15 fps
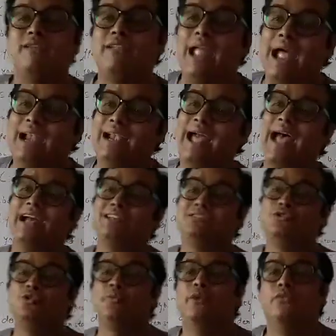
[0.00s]
Land has
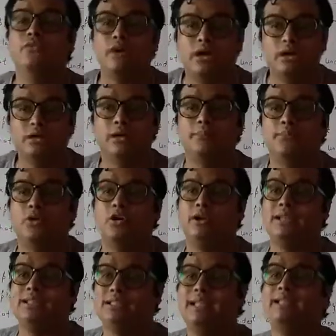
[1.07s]
to be worked upon
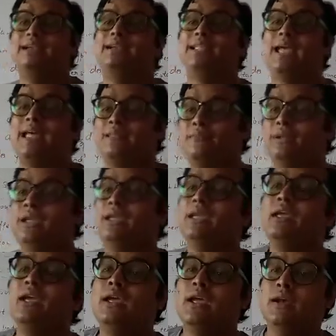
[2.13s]
and then it can be
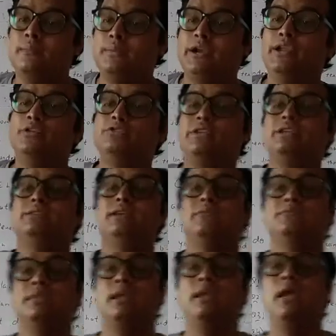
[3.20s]
producing
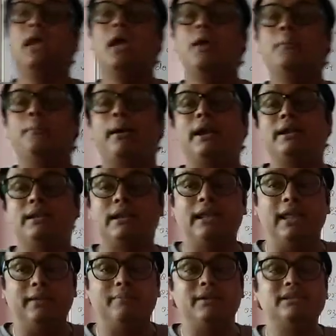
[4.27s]
something. But
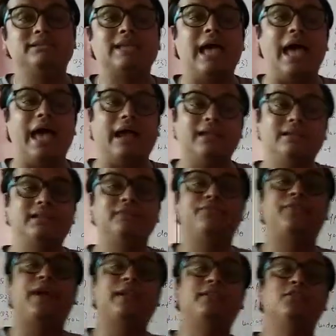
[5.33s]
labor is an active
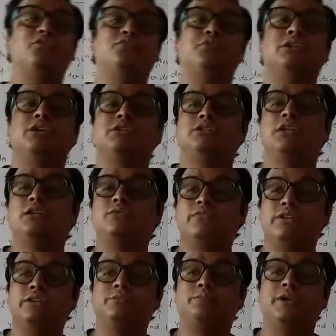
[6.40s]
factor of production
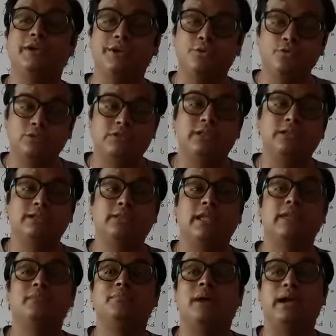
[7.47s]
which produces
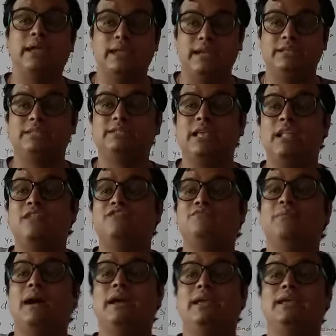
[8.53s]
things by itself,
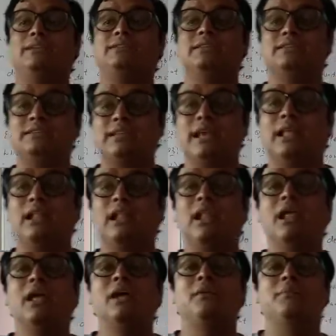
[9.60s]
by its skill,
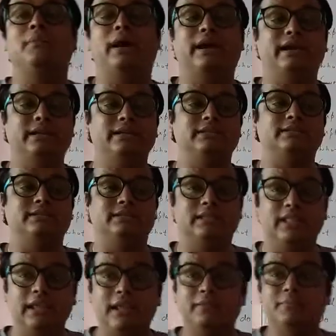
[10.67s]
by its
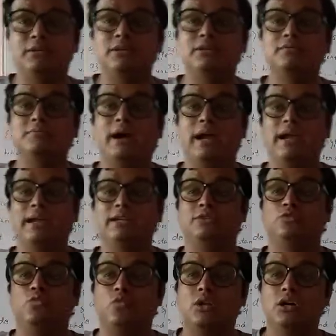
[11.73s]
labor, by
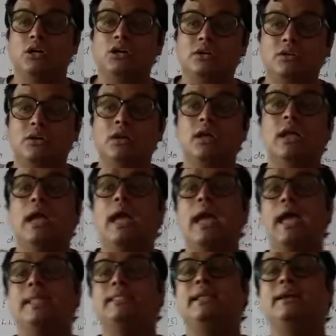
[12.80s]
its work,
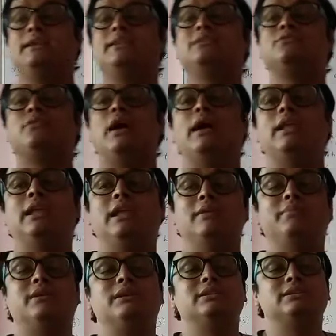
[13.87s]
and that is why
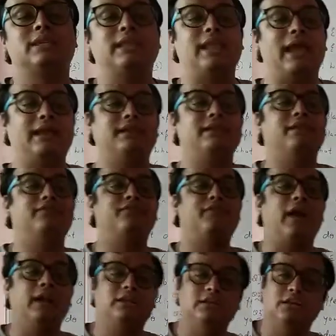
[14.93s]
labor is an active
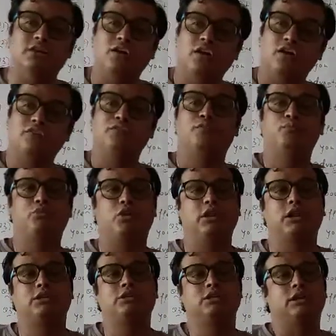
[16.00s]
factor of
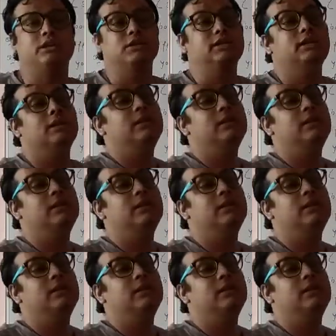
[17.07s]
production.